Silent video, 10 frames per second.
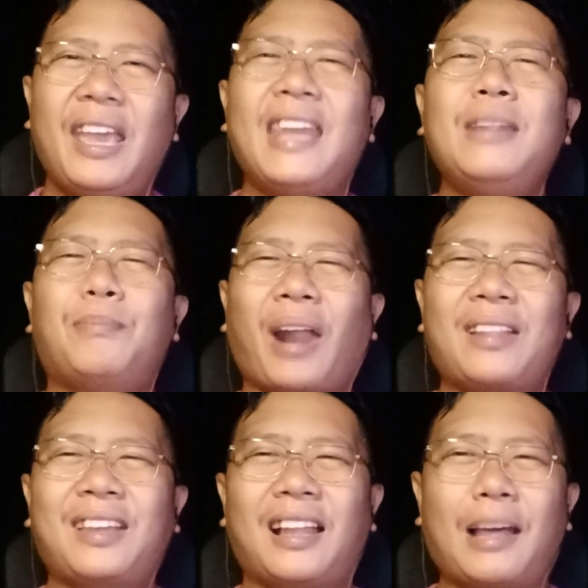and in
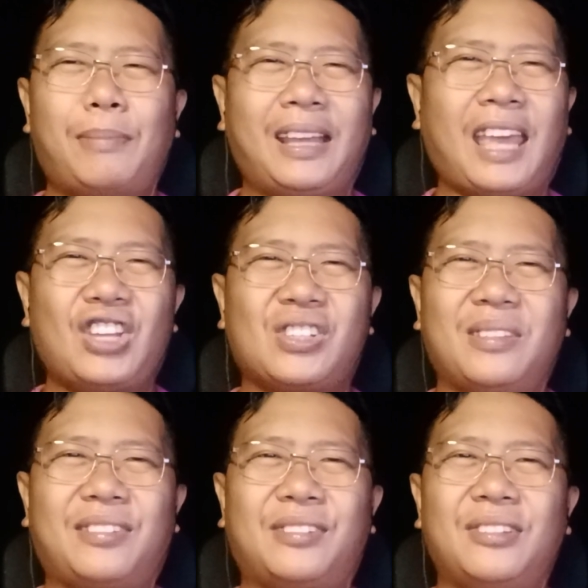practical
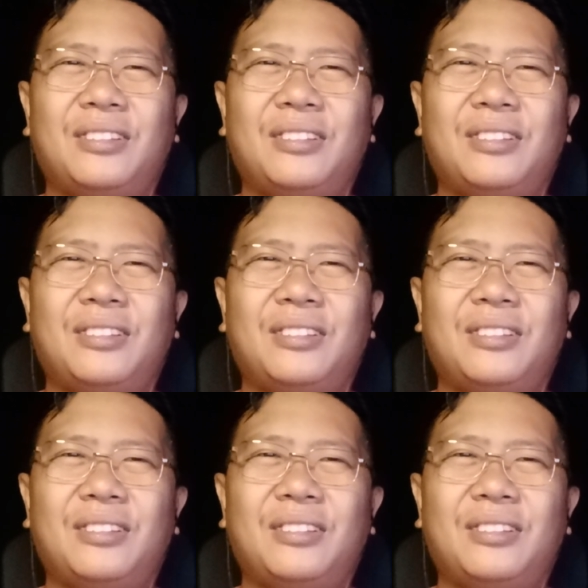applications.